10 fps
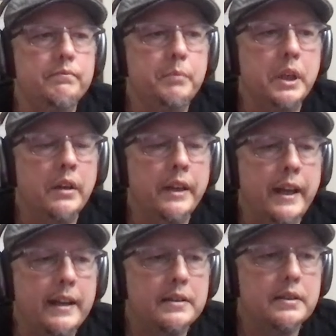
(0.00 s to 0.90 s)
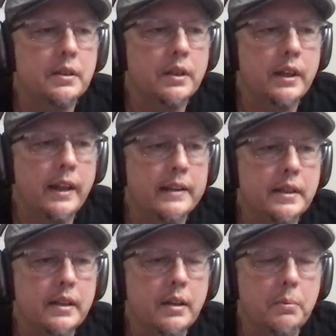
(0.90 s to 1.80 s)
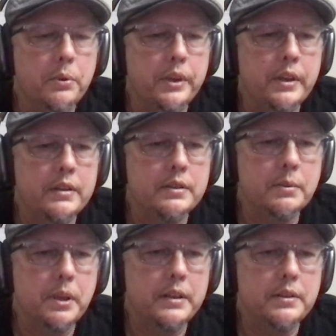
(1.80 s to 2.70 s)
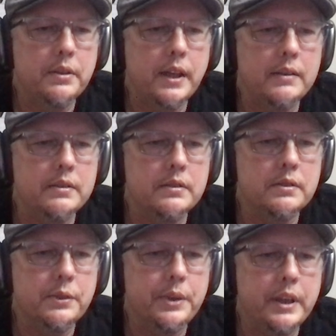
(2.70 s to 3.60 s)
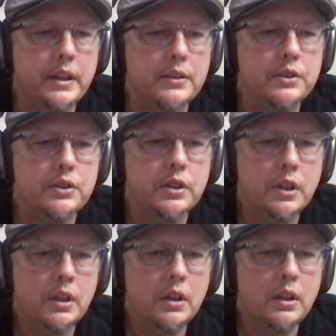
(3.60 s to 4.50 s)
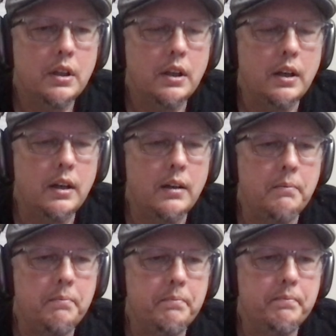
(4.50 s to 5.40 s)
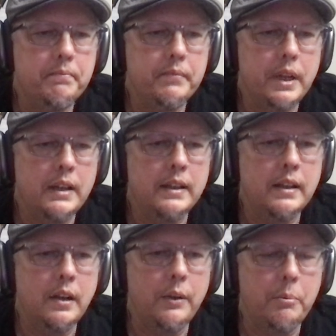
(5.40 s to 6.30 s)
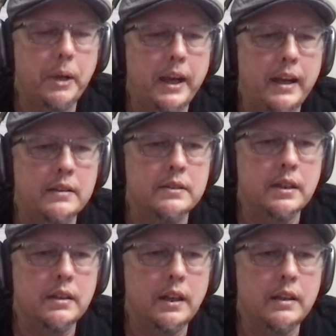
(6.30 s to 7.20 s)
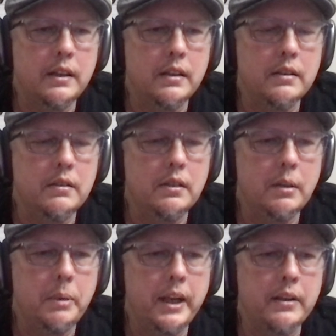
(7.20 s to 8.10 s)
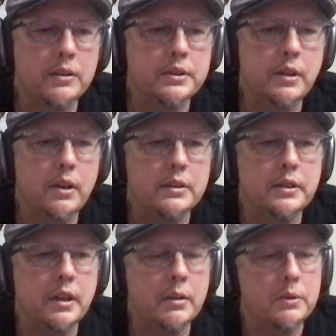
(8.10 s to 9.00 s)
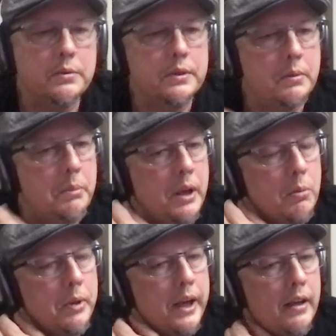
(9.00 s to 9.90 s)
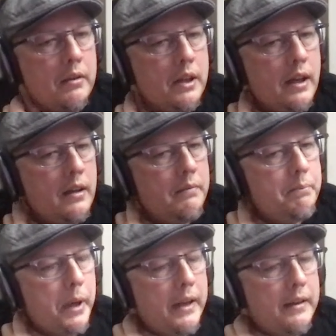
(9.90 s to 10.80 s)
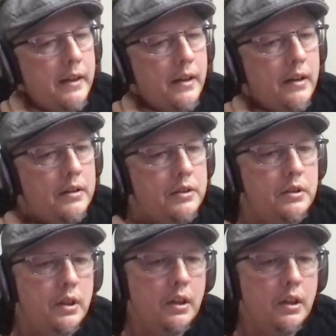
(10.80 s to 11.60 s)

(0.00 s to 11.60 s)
Beyond the Ashes only lasted a couple years, so probably 2003 ish. Um, I did other bands. I did a band called Skarstruck, which was a metal band, kind of Pantera-ish.